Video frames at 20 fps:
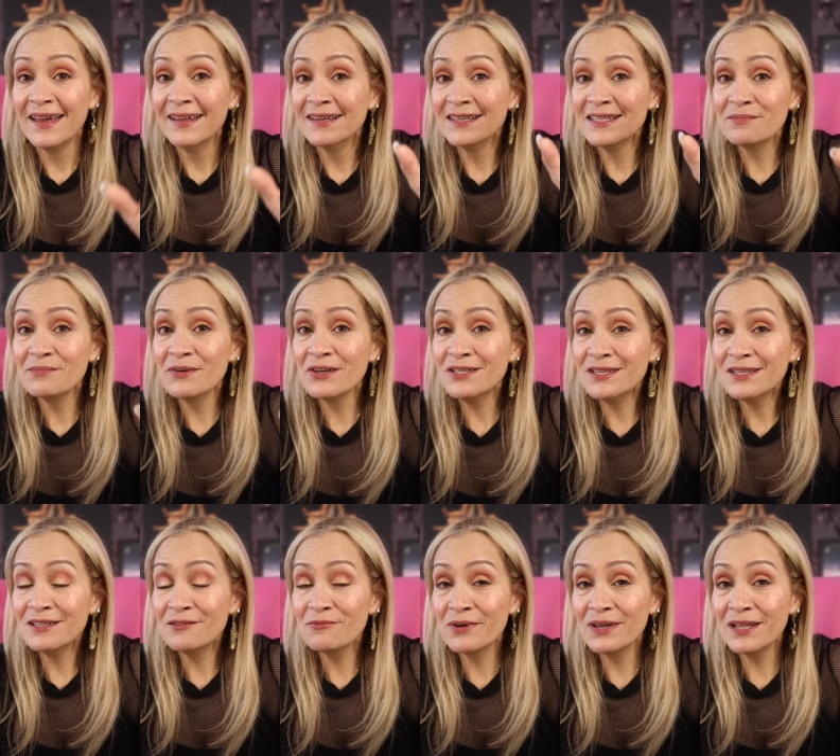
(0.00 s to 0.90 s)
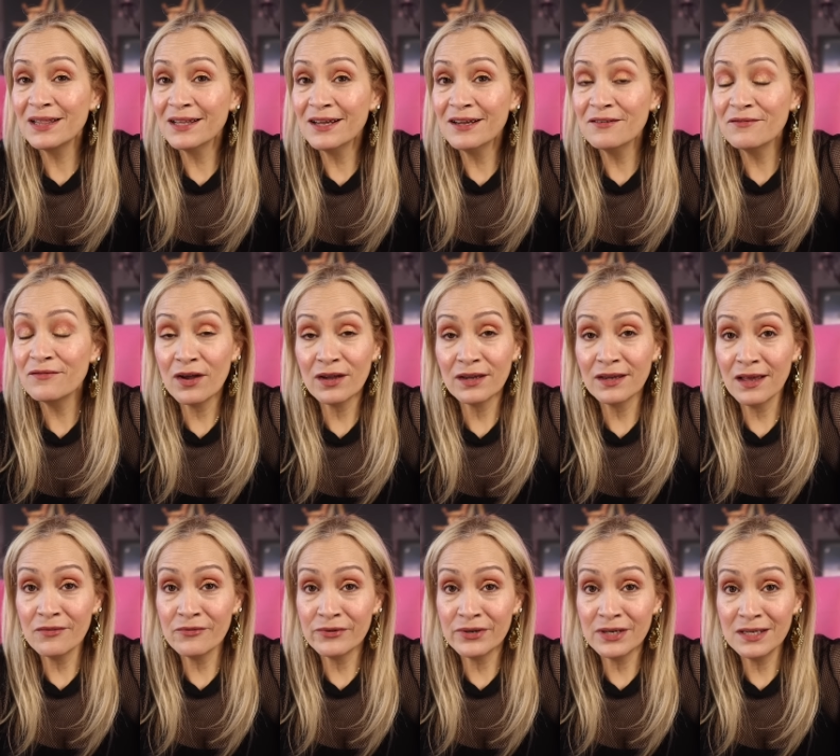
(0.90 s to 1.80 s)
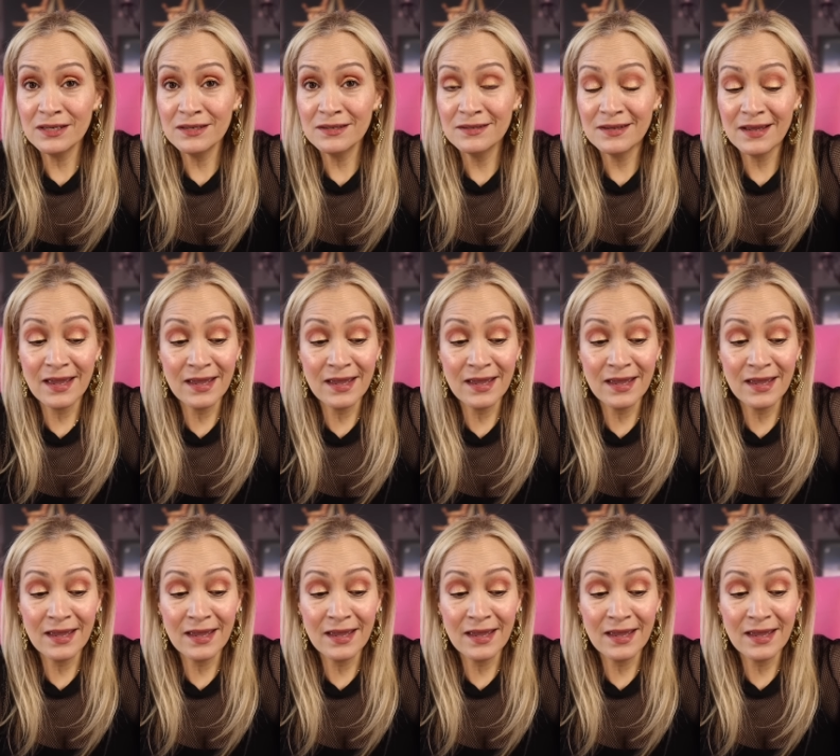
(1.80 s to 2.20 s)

and as much as we love a gathering